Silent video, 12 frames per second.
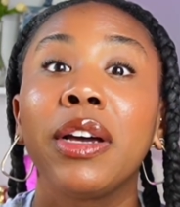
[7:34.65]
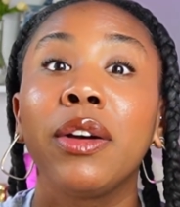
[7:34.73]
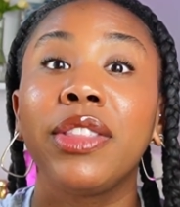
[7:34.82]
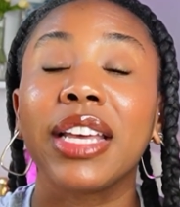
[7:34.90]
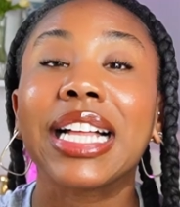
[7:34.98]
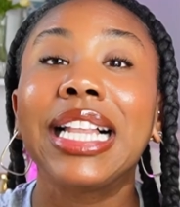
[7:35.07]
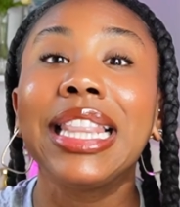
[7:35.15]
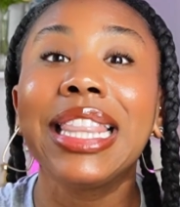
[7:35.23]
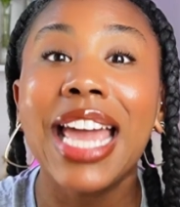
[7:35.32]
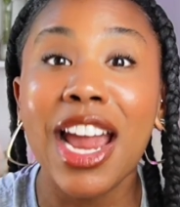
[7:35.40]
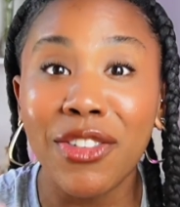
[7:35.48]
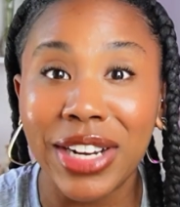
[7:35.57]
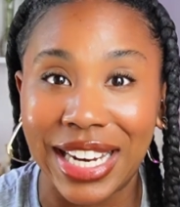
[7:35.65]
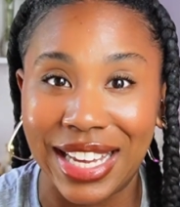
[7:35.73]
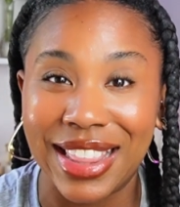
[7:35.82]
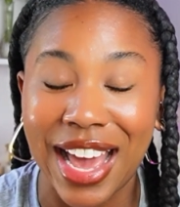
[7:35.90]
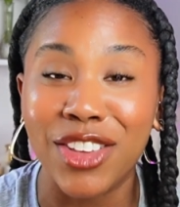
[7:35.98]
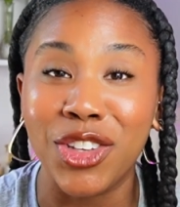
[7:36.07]
the clarity
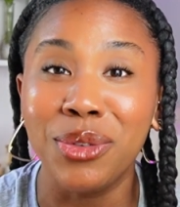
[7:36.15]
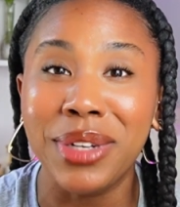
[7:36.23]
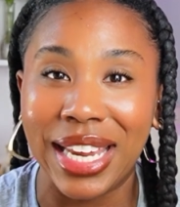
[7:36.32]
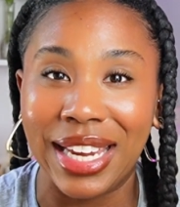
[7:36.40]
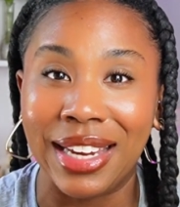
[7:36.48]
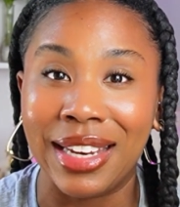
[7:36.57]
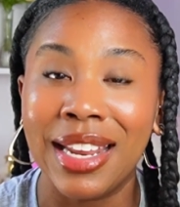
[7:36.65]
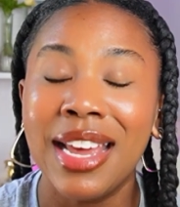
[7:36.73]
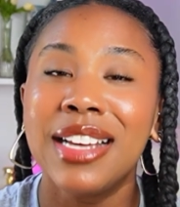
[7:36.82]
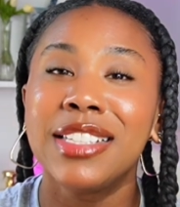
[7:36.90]
that you need